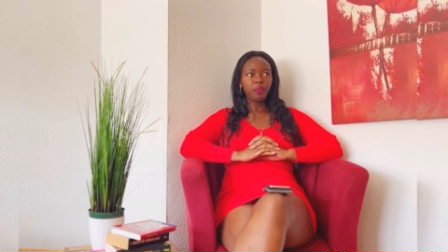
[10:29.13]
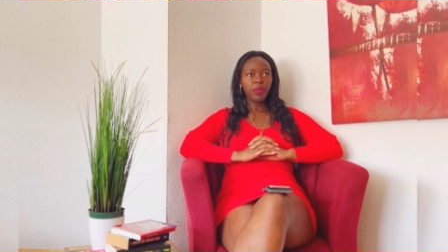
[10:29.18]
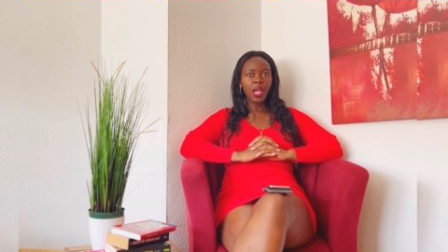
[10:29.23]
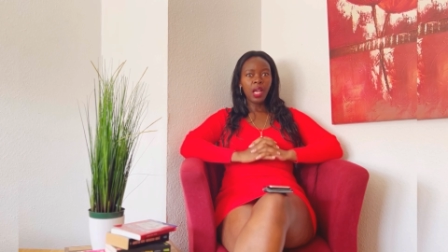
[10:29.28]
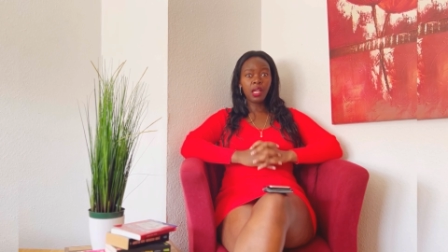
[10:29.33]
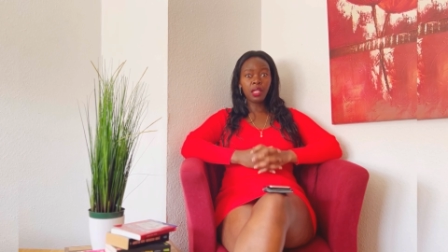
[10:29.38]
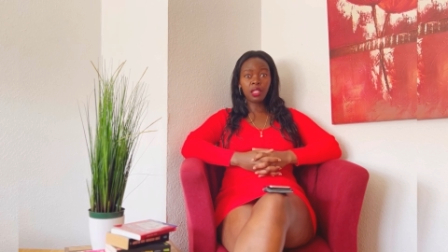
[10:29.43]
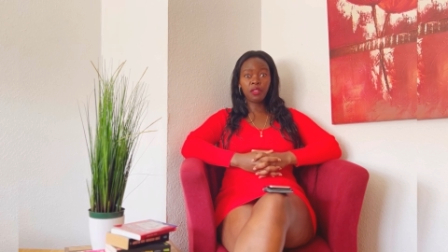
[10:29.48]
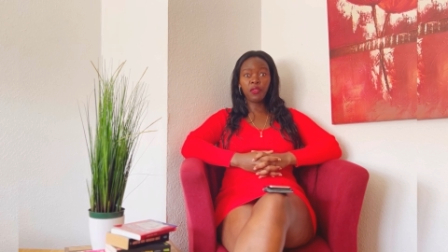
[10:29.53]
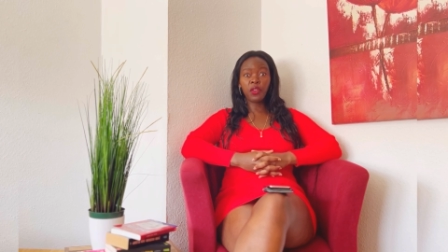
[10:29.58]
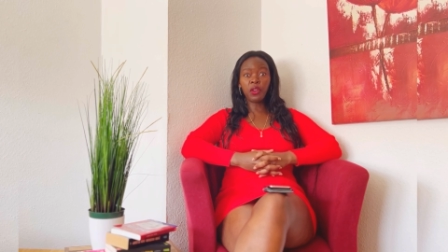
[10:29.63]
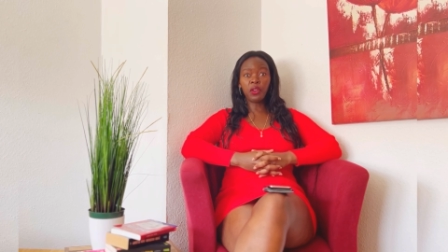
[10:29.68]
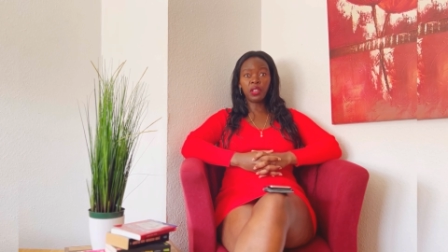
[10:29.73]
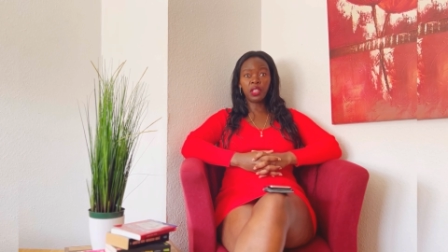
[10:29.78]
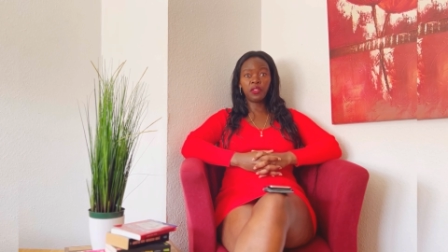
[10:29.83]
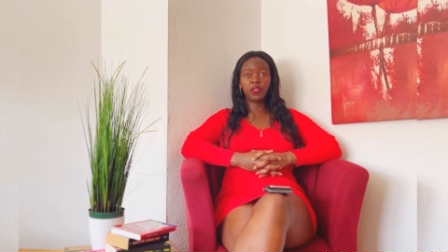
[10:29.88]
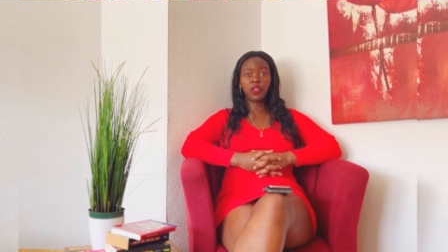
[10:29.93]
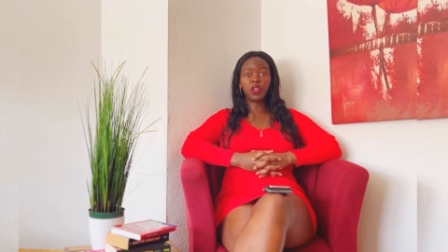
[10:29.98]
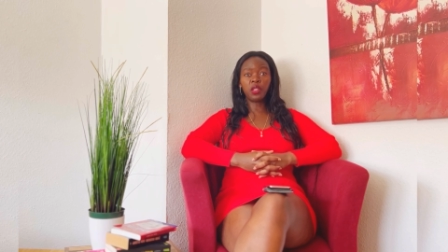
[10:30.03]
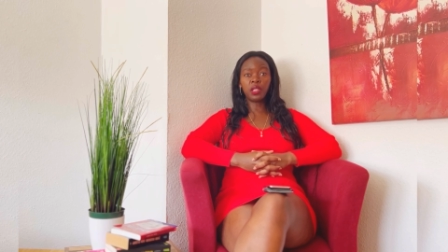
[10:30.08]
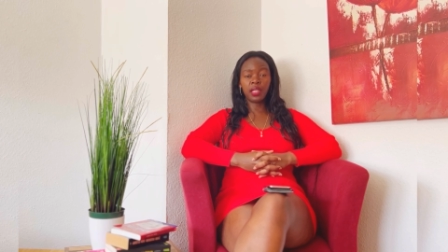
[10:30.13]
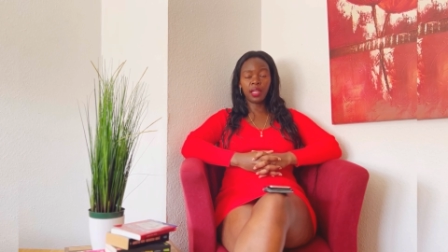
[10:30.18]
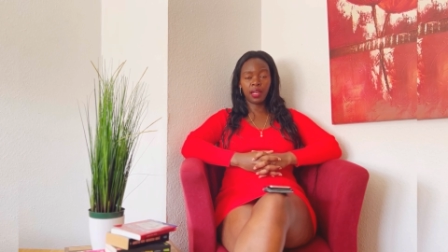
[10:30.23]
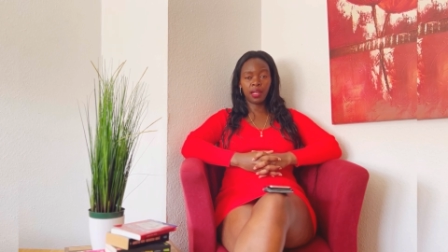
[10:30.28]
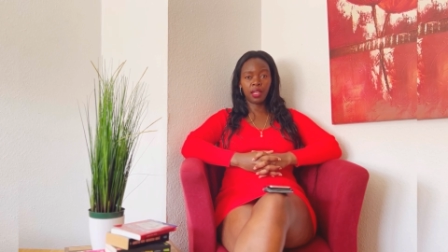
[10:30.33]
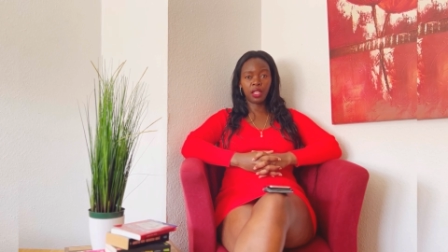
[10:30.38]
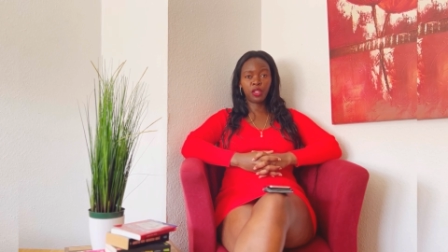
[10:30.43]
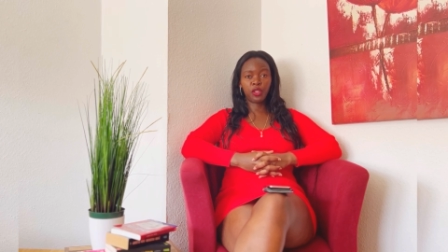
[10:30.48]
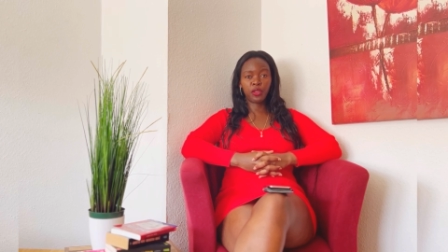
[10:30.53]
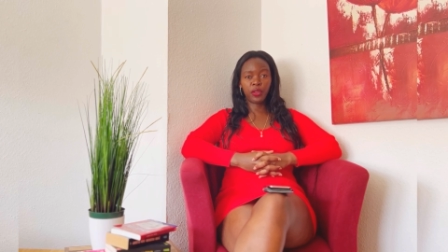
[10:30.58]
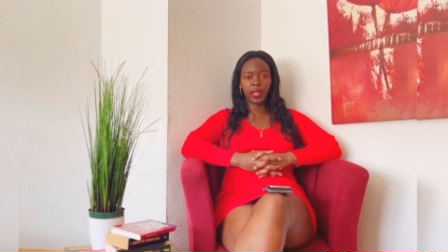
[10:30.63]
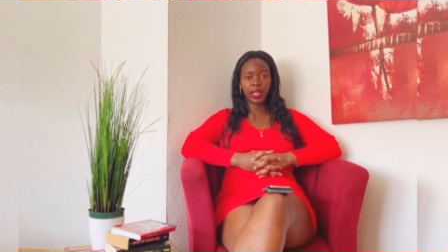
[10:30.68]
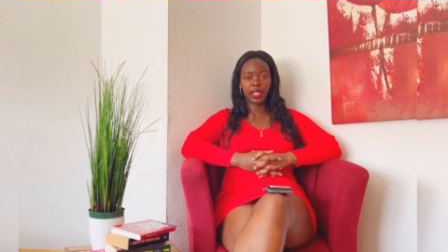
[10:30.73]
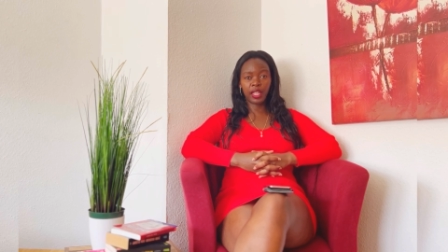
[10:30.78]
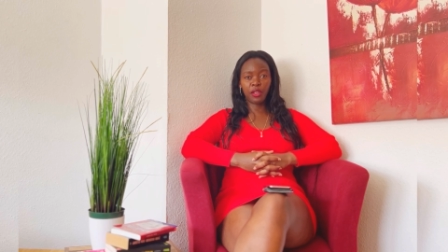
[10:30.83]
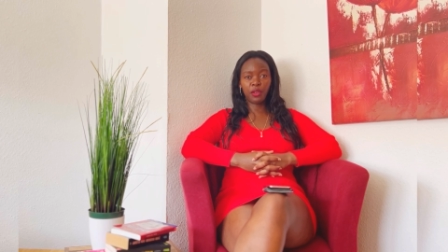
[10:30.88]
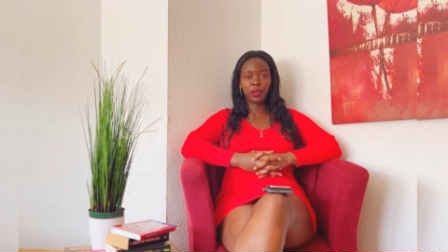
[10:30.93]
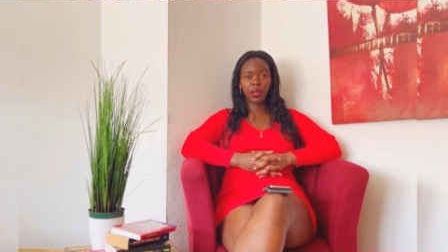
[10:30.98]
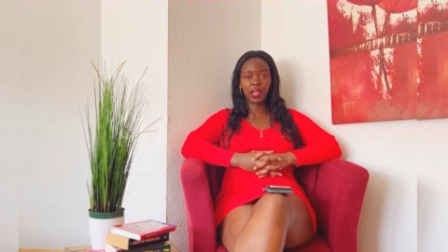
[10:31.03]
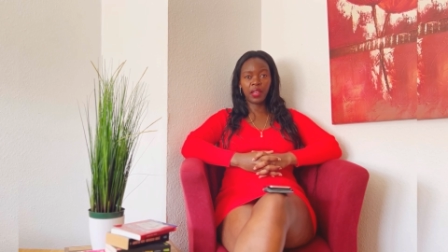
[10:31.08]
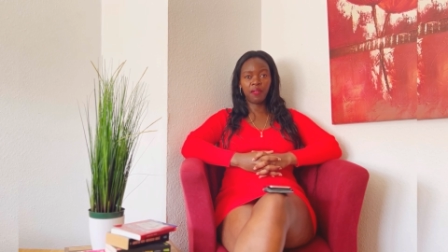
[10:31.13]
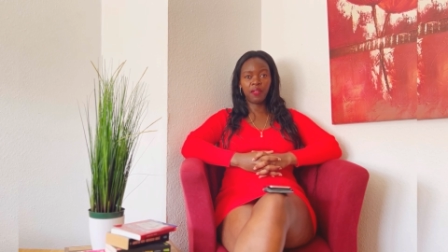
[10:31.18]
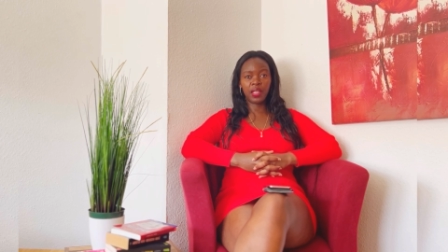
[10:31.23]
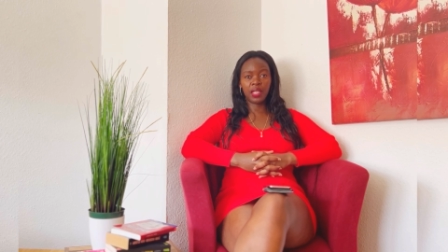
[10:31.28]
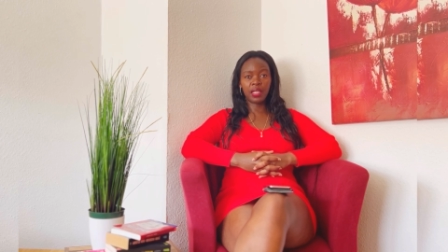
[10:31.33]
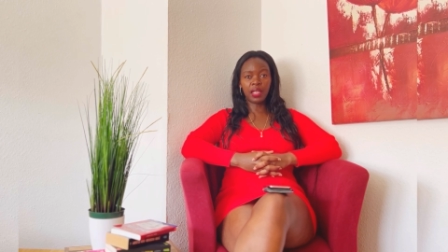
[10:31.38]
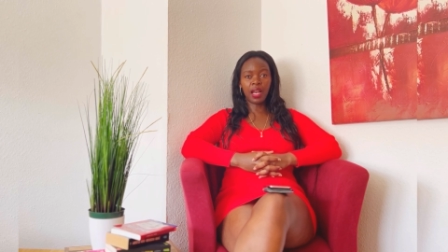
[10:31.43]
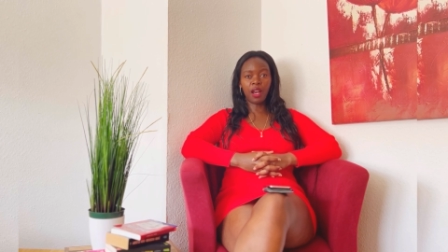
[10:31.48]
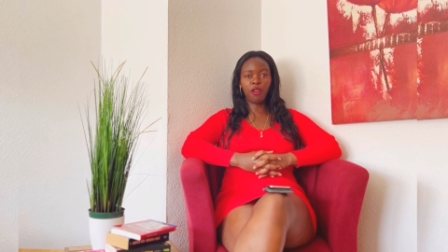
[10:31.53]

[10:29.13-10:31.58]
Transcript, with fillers: It's very difficult nowadays to get a UK visa.